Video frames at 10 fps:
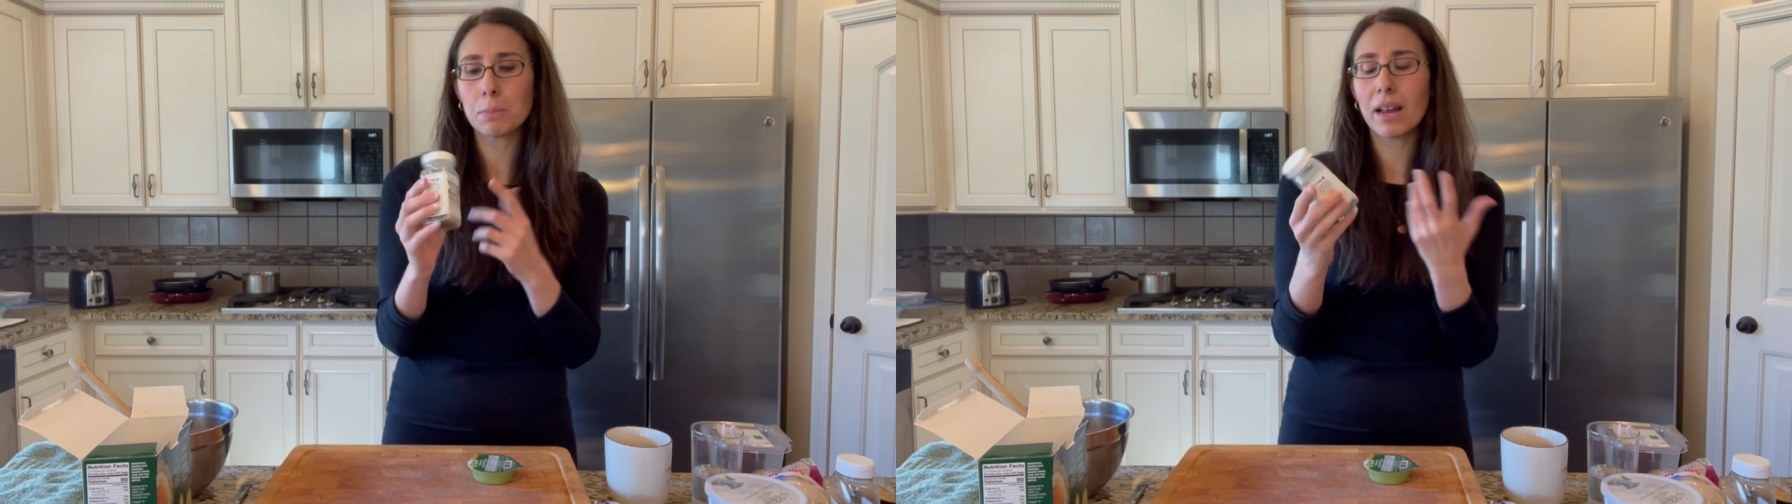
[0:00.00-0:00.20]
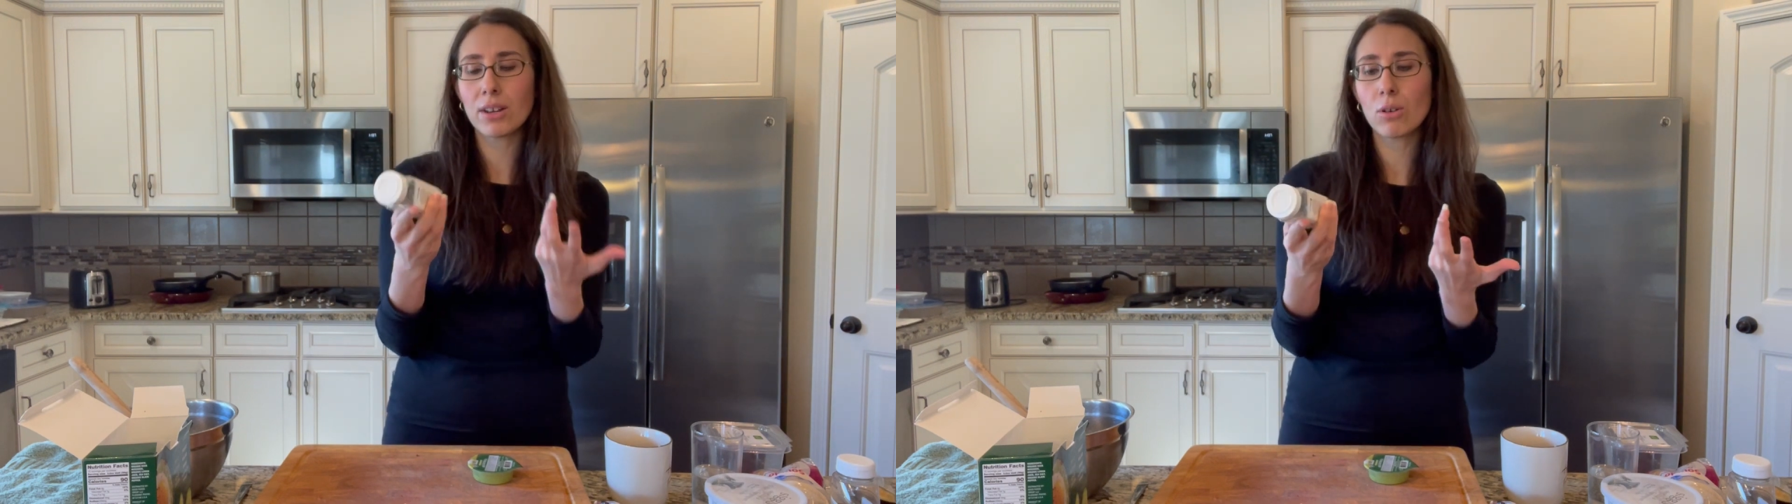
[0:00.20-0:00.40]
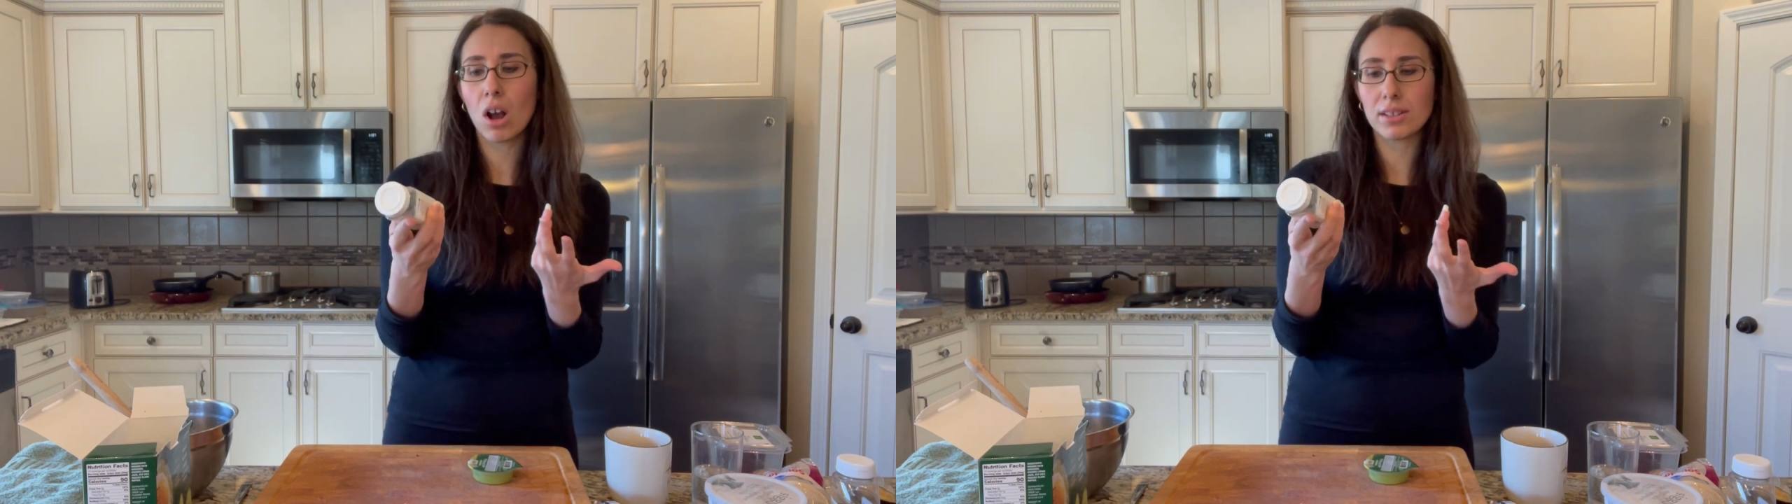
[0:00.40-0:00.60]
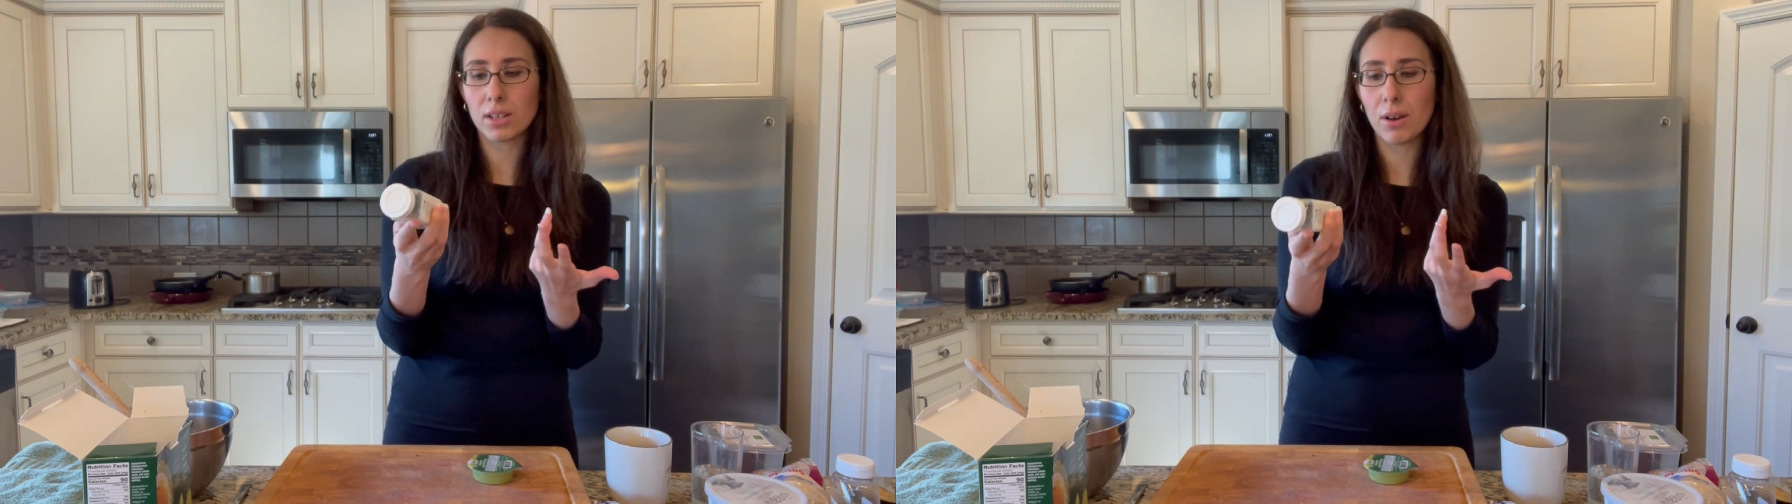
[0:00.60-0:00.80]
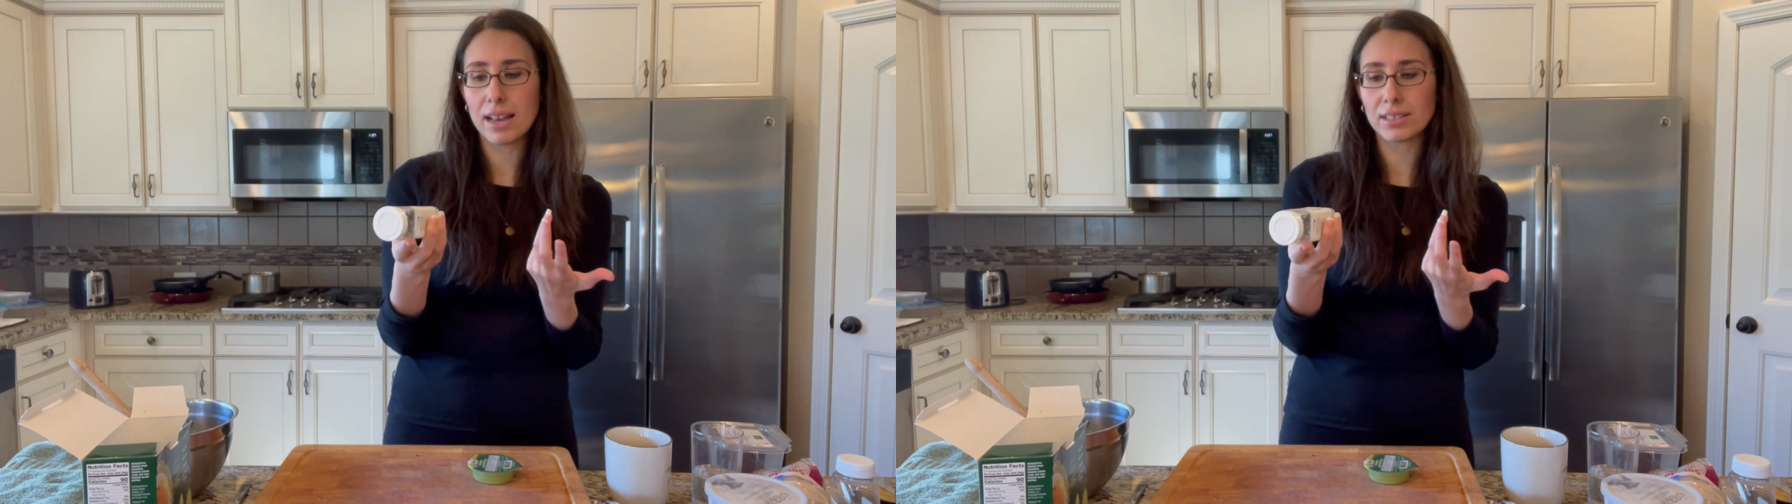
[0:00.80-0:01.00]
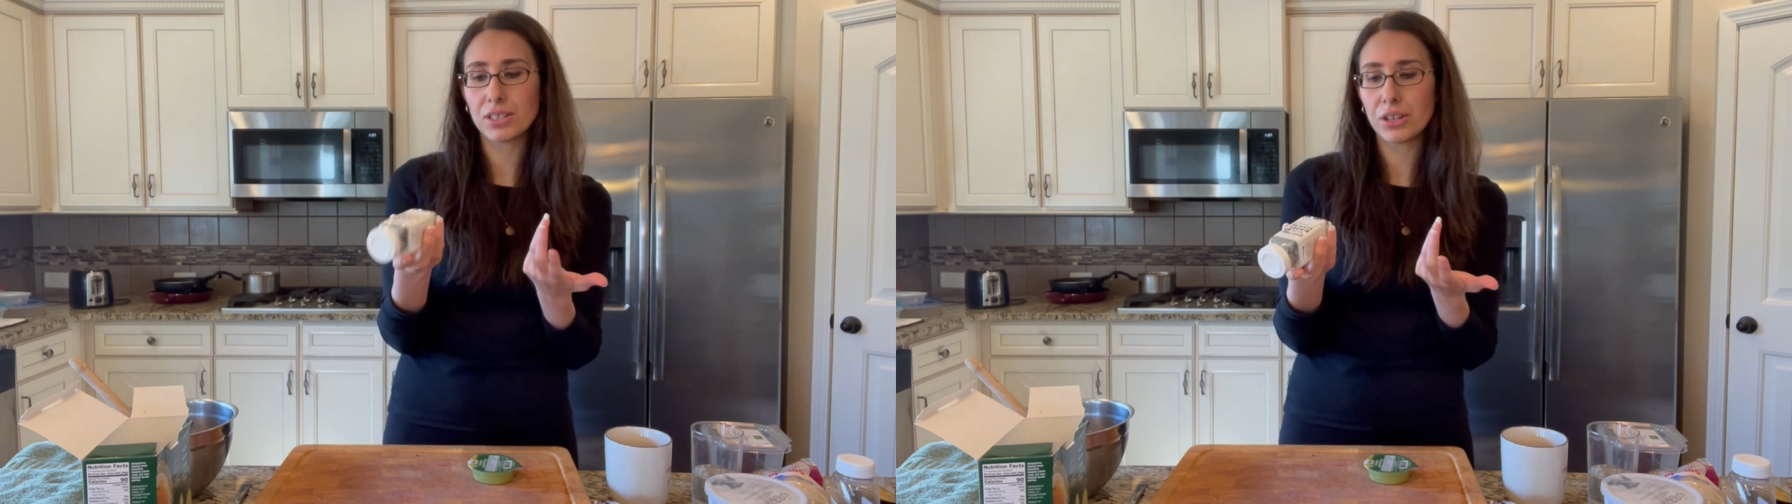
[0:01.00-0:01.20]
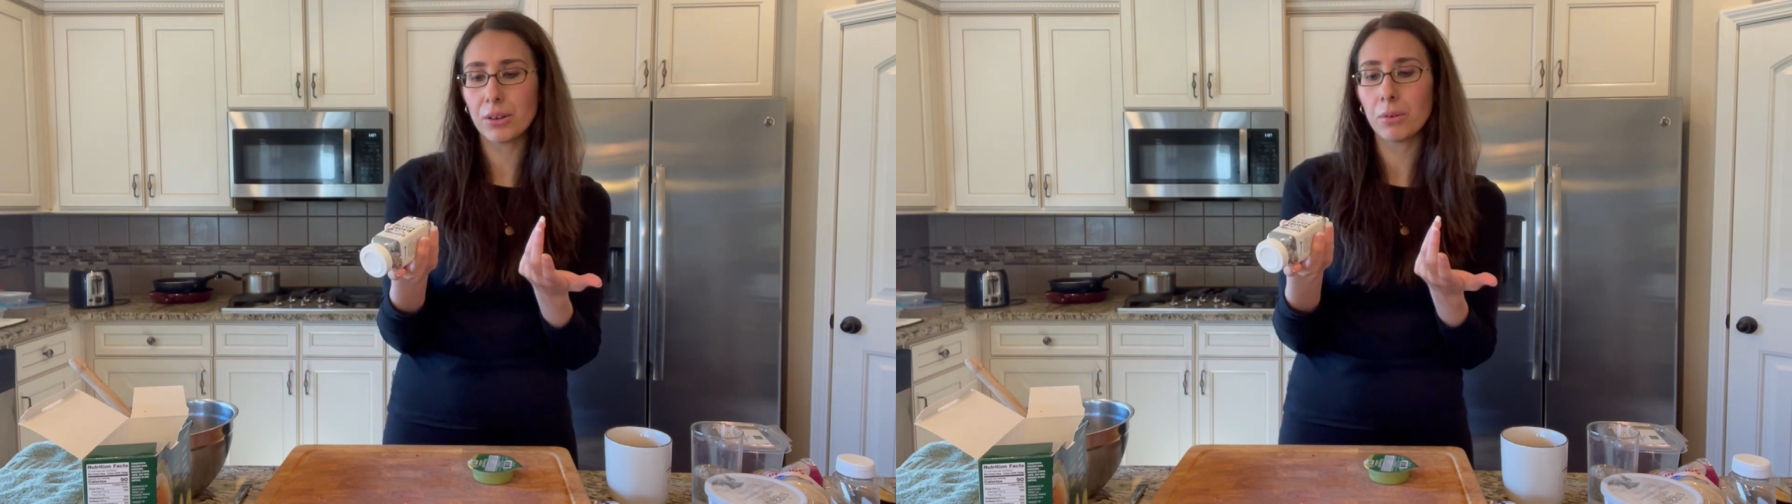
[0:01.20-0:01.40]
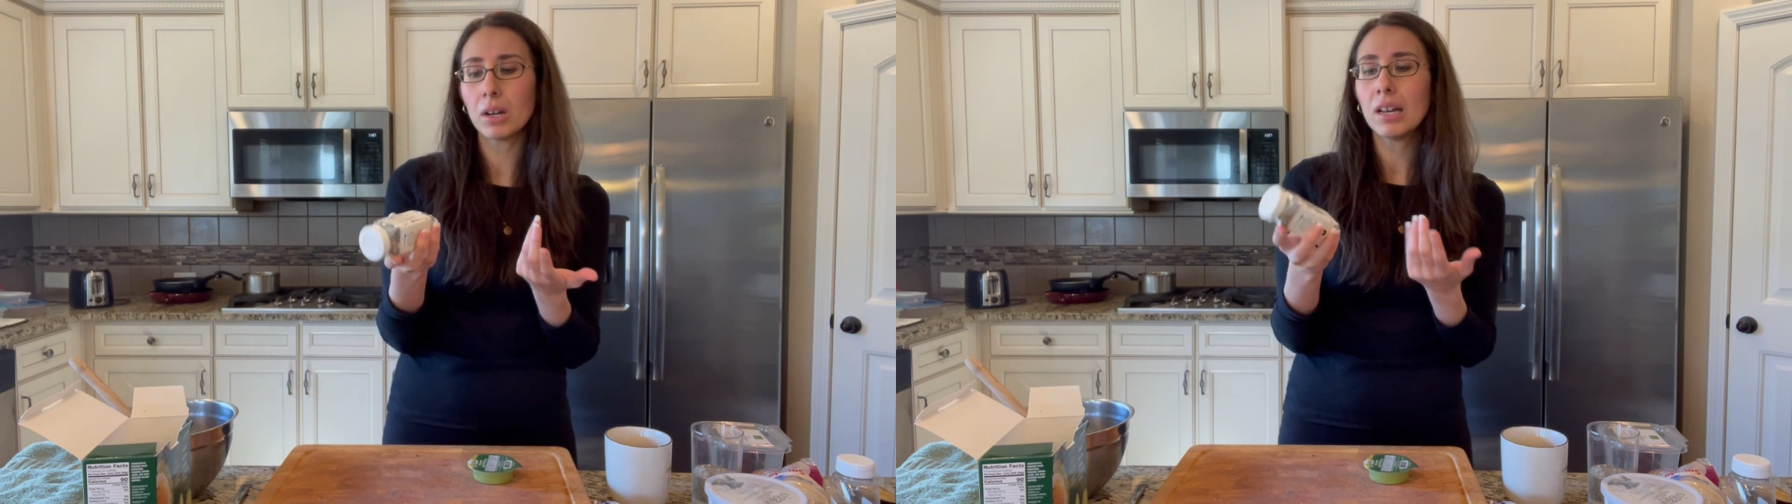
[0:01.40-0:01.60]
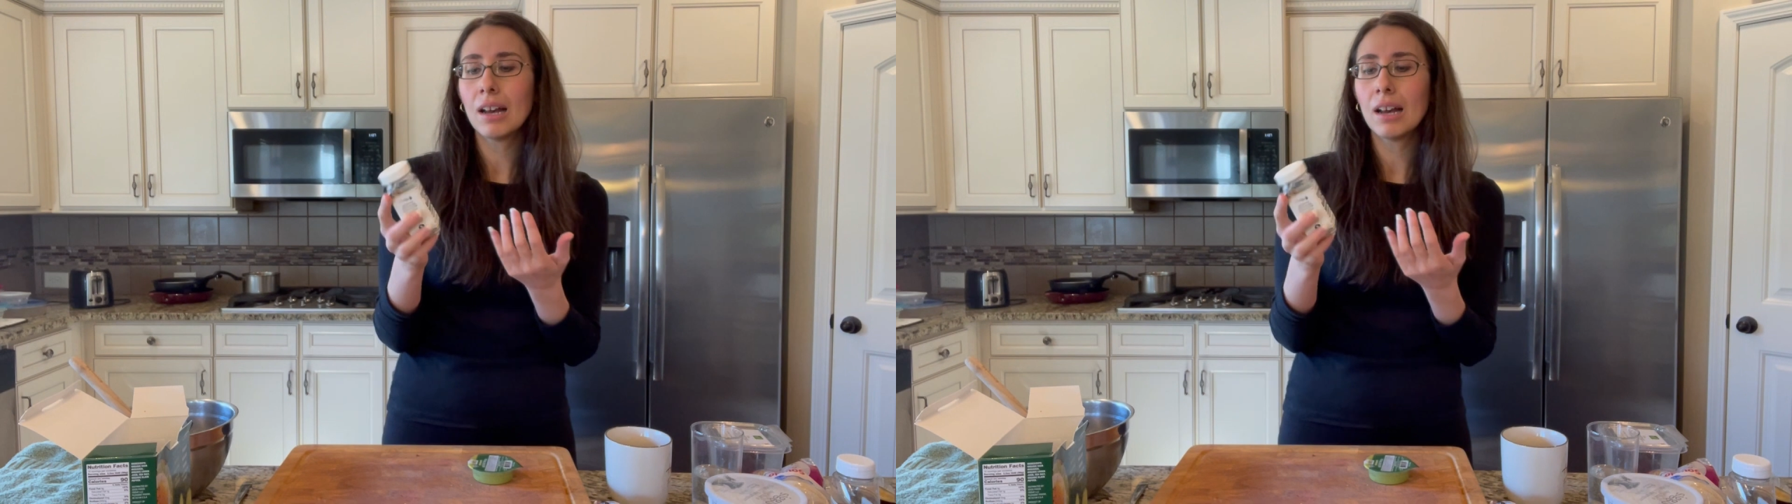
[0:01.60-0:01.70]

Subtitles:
but I know Costco has it too,